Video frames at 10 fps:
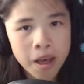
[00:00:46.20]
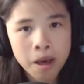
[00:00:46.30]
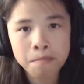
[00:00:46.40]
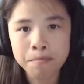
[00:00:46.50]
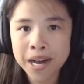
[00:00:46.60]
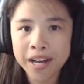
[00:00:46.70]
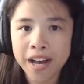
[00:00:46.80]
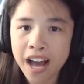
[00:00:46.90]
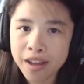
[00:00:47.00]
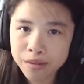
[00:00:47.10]
But
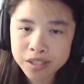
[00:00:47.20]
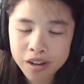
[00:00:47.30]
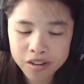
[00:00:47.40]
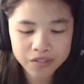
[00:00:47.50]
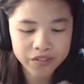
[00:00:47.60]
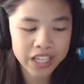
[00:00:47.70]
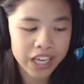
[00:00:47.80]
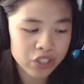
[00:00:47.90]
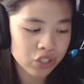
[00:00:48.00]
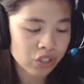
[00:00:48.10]
I was on
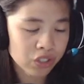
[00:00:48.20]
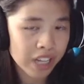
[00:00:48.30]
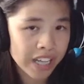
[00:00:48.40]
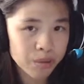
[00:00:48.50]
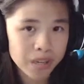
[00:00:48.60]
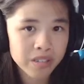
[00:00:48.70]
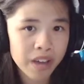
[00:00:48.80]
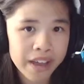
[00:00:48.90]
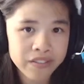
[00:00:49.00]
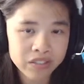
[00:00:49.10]
vacation, so that's why you
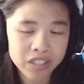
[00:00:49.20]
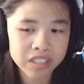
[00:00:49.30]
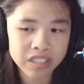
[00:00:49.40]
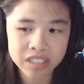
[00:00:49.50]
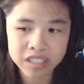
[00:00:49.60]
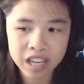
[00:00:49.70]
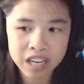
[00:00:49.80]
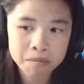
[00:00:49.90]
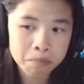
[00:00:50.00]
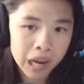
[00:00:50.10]
haven't really seen
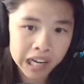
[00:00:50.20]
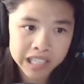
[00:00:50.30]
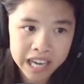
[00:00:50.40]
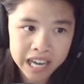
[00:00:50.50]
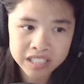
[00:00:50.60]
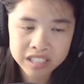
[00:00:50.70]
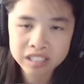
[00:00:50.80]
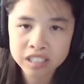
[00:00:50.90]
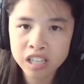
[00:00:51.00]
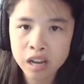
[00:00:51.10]
any
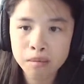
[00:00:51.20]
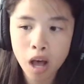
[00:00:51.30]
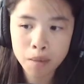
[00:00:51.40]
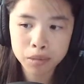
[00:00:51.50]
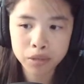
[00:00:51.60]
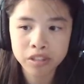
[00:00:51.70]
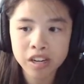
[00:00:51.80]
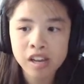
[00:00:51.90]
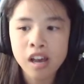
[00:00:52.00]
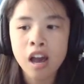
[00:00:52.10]
podcasts uploaded.
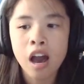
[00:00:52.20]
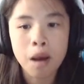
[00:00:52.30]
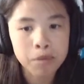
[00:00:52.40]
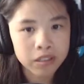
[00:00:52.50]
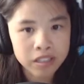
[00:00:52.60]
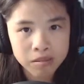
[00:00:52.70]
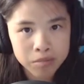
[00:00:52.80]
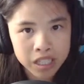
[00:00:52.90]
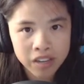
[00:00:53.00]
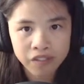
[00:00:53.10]
Believe
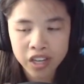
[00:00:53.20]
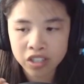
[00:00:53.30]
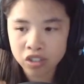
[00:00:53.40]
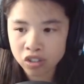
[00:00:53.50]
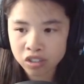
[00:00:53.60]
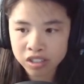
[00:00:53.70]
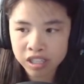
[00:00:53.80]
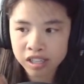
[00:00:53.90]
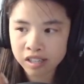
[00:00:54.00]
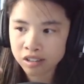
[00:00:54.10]
me, if I could
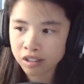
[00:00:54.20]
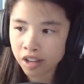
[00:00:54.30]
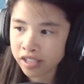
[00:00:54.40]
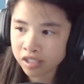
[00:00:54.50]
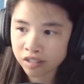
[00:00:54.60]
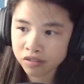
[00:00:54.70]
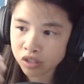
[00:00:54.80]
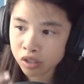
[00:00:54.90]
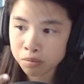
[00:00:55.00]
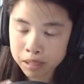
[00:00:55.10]
get lots of
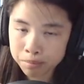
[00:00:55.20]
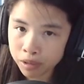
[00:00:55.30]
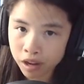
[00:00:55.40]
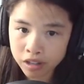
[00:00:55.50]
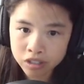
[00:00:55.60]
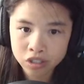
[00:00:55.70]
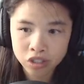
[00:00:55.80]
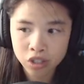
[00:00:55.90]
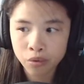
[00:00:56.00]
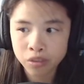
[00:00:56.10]
new people onto the
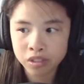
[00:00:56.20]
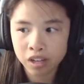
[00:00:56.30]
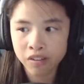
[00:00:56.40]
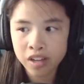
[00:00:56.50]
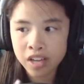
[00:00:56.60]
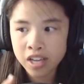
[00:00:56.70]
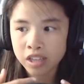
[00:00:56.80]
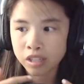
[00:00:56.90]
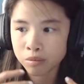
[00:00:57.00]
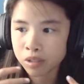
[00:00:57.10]
show and stuff,
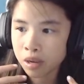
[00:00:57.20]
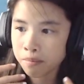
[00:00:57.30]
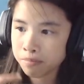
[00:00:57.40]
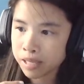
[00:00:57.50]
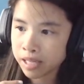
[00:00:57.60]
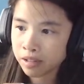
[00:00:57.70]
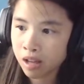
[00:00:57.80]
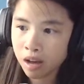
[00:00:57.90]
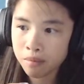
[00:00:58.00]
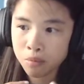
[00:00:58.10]
there would be a
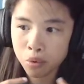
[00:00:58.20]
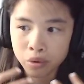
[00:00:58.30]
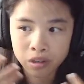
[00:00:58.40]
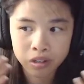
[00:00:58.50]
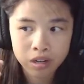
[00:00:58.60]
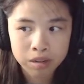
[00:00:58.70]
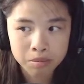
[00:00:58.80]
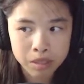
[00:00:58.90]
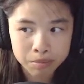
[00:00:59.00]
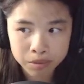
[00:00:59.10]
lot more
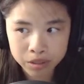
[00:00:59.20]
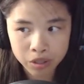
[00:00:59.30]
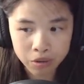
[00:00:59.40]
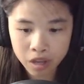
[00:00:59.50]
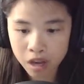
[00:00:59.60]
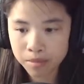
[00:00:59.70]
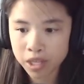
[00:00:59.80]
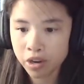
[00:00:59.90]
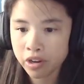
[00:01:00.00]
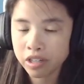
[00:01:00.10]
people,
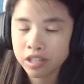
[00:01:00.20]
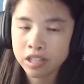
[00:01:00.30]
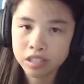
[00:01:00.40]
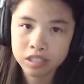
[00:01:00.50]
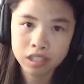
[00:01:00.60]
coming on to the